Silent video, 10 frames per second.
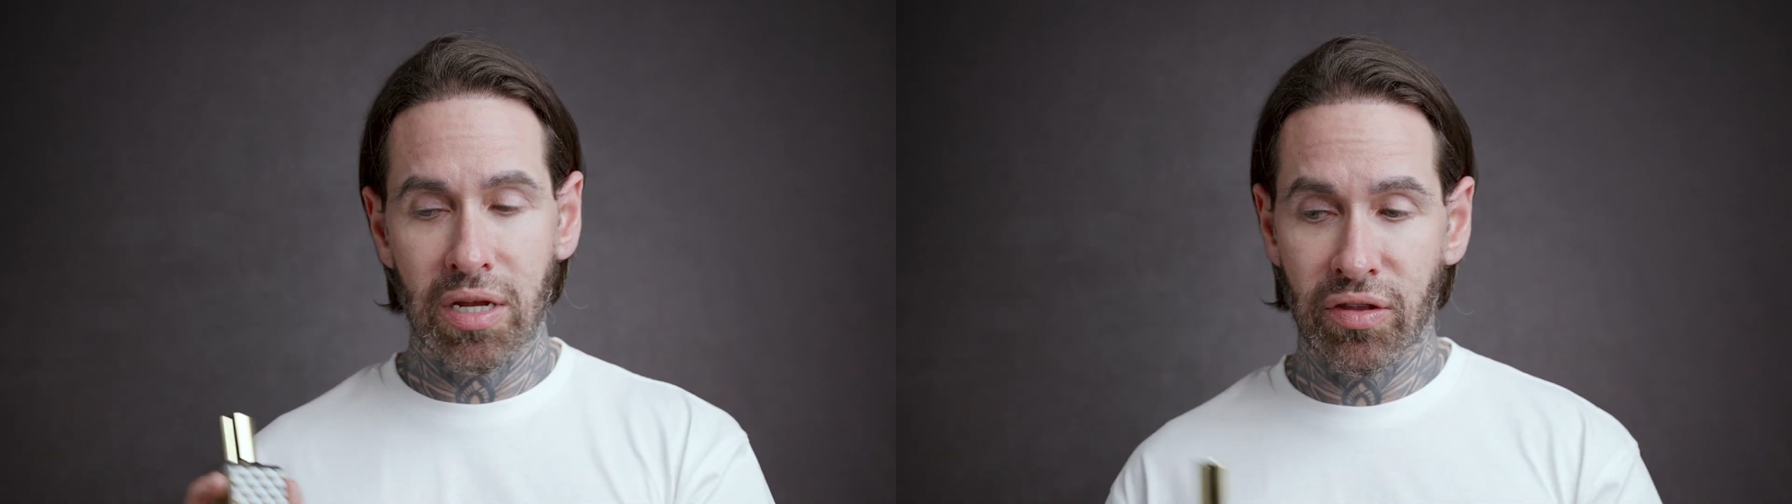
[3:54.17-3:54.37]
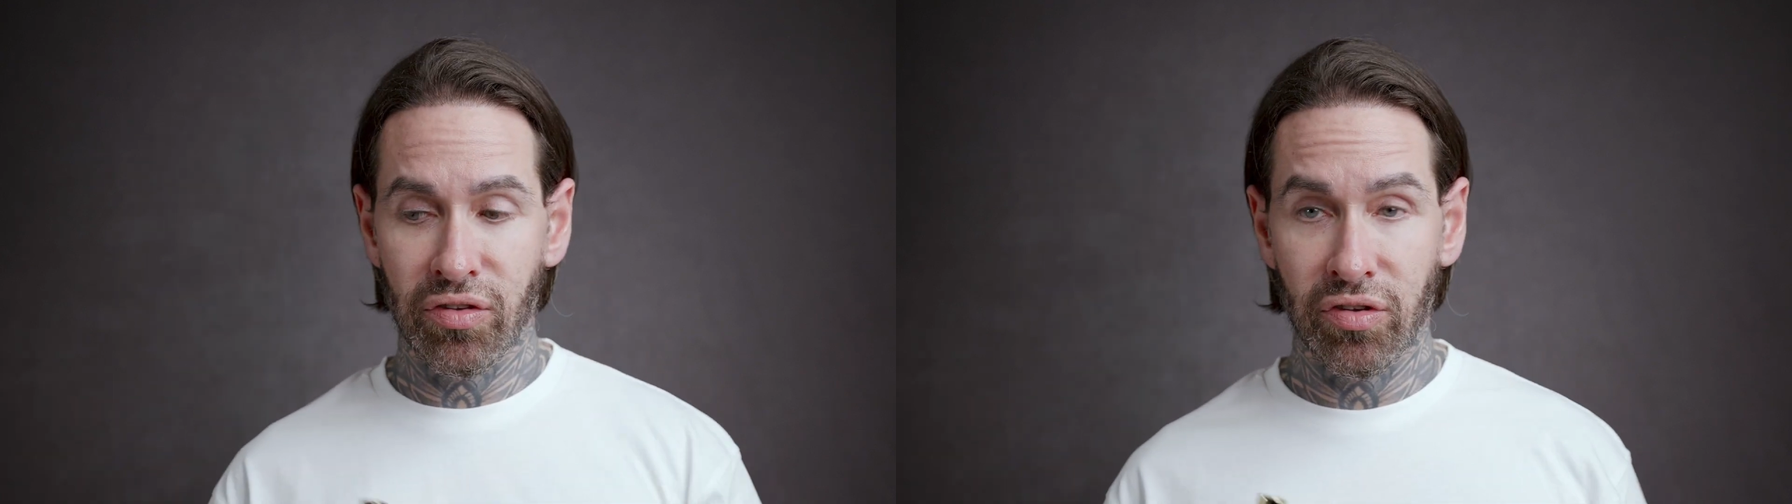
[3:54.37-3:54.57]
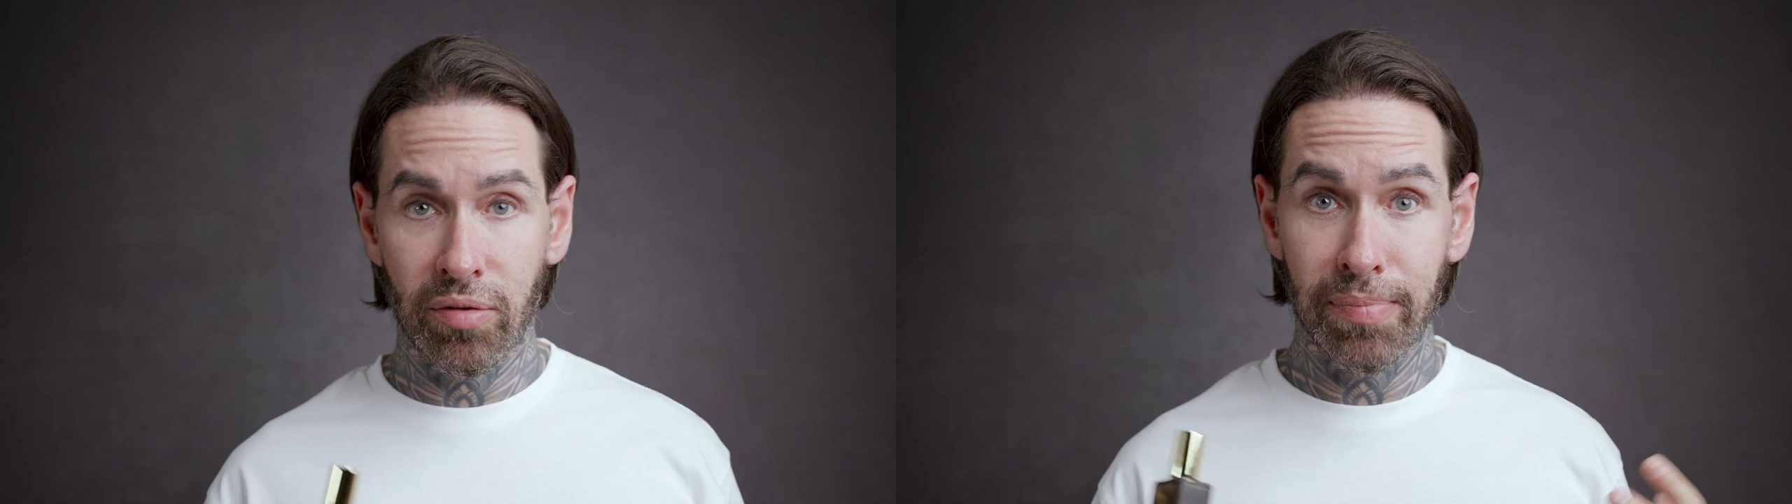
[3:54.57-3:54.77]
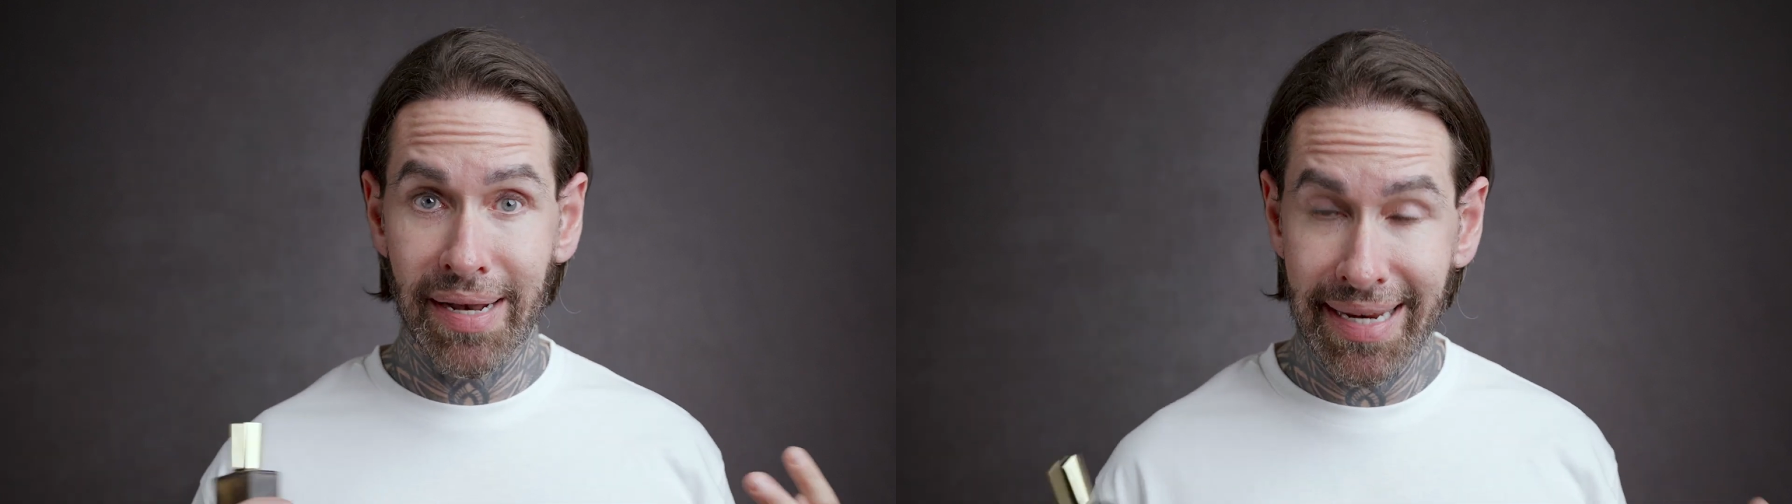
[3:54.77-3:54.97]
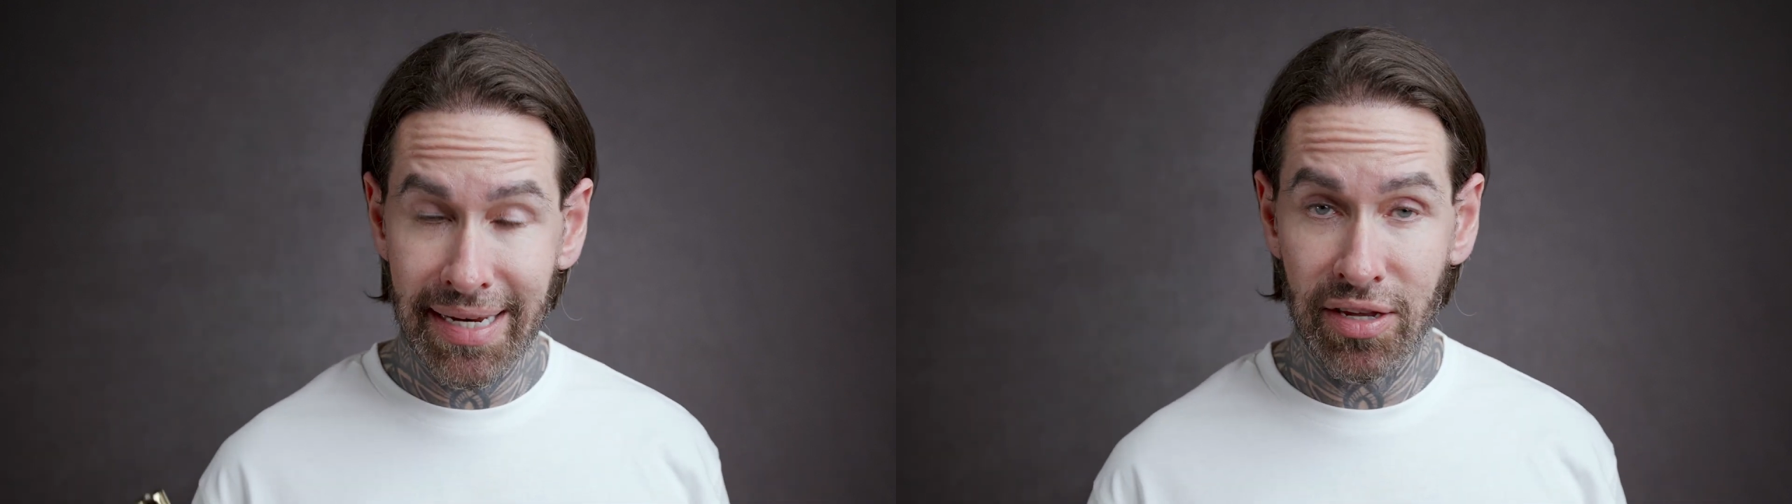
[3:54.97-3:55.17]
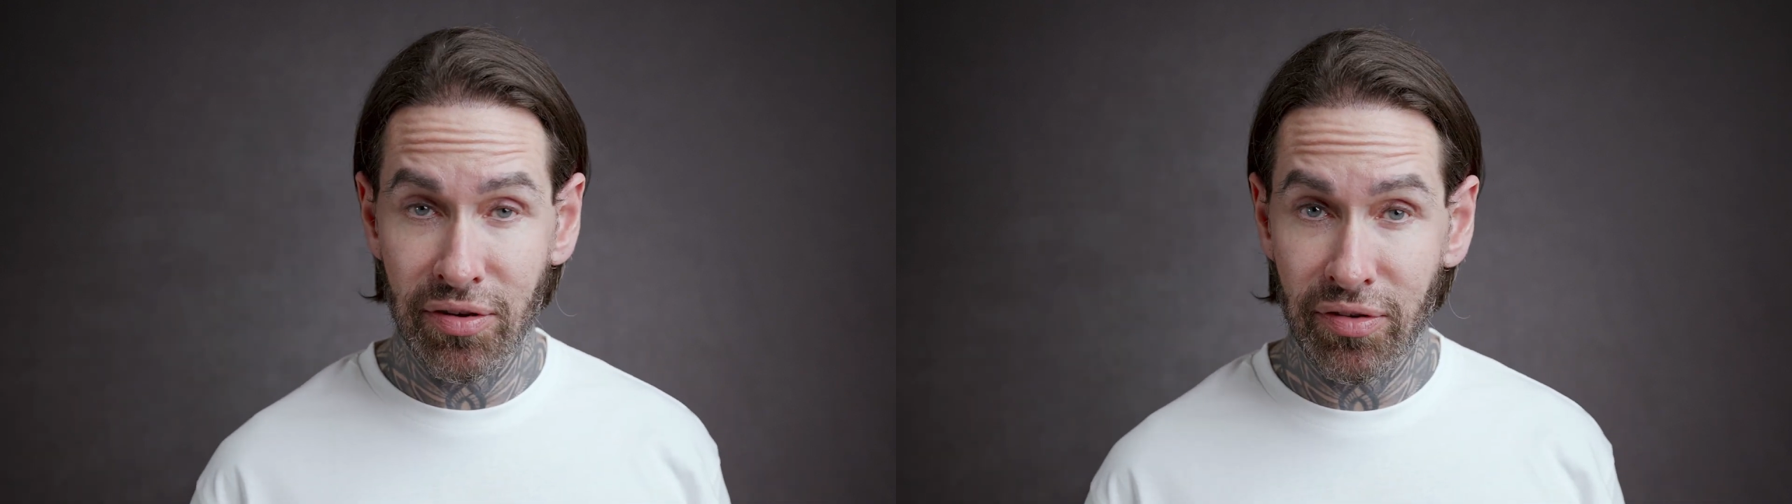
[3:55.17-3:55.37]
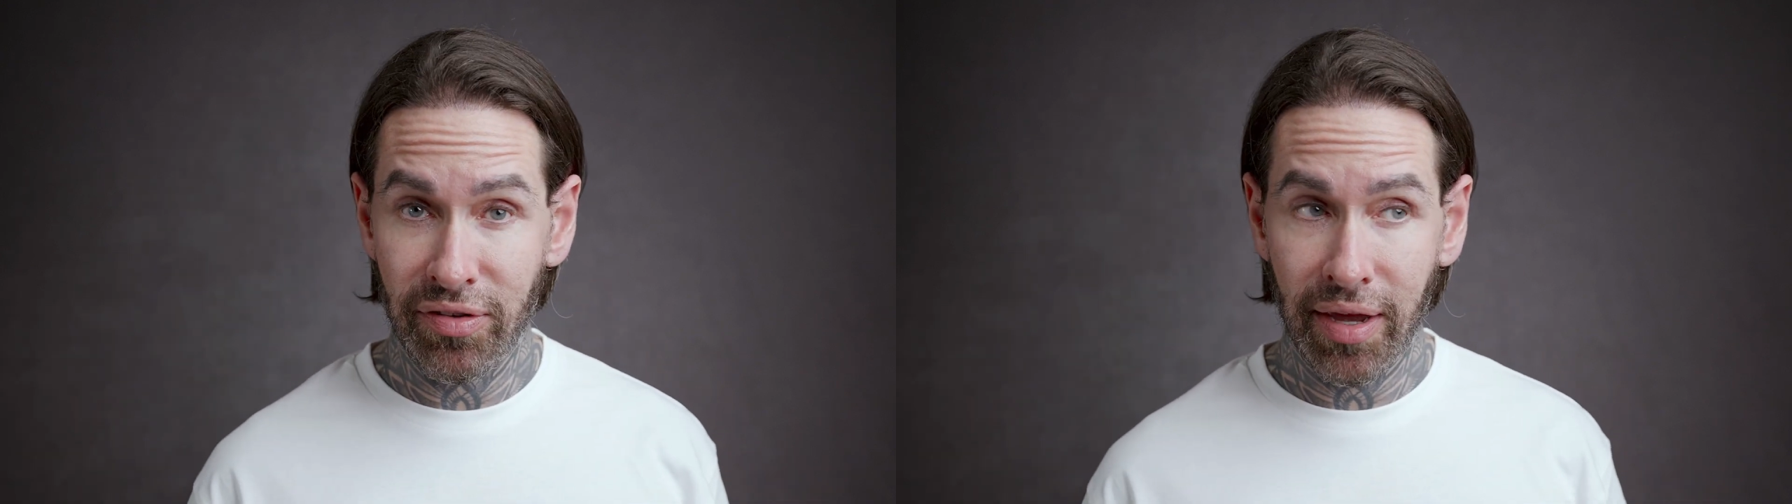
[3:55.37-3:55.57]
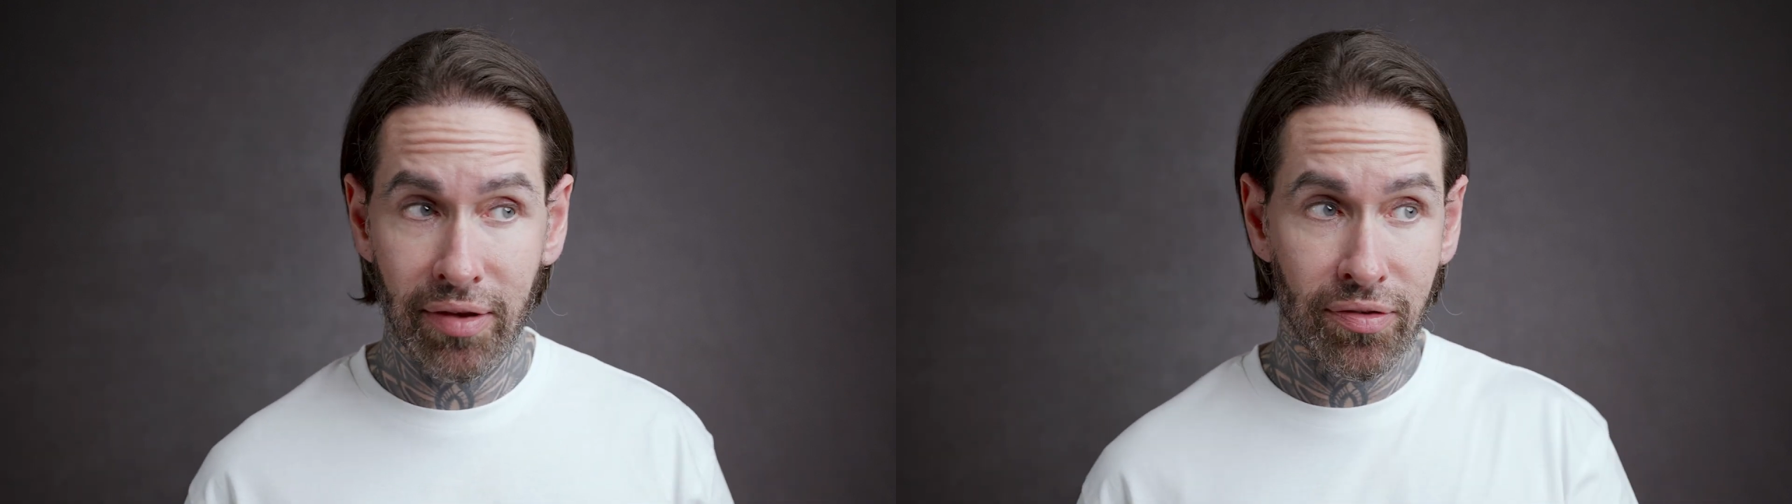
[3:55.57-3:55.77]
and I think it's a complete
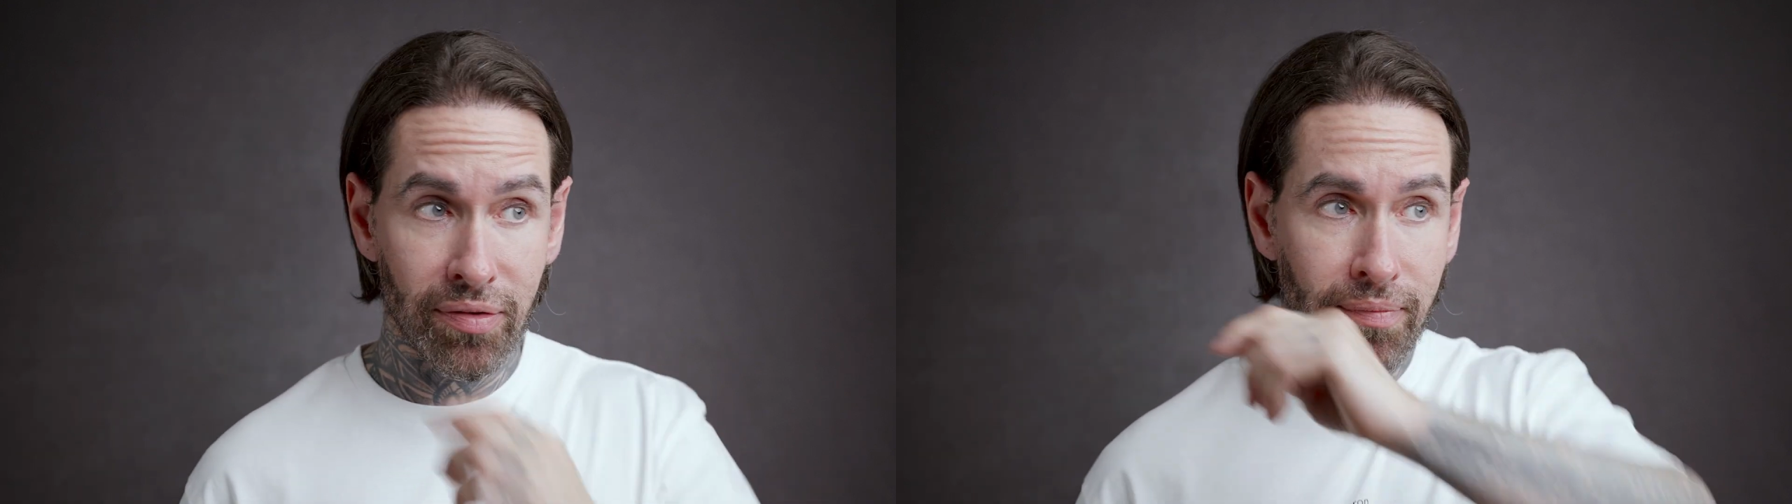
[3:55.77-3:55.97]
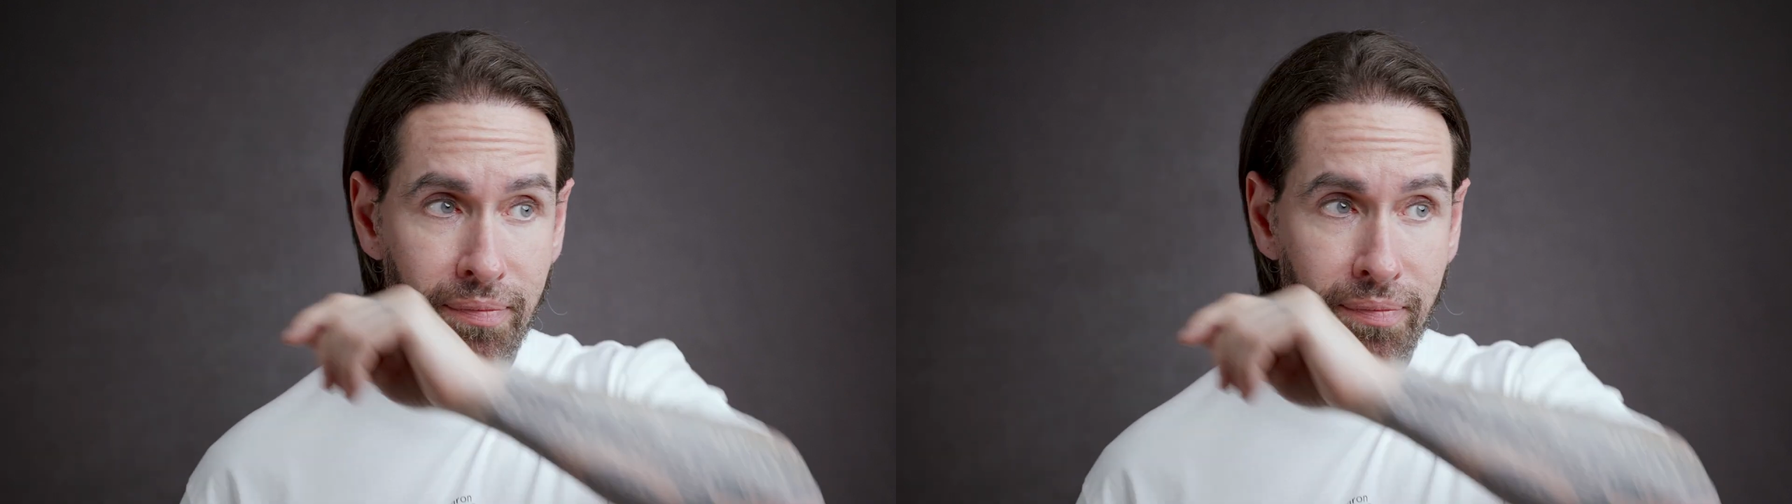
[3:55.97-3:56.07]
unisex.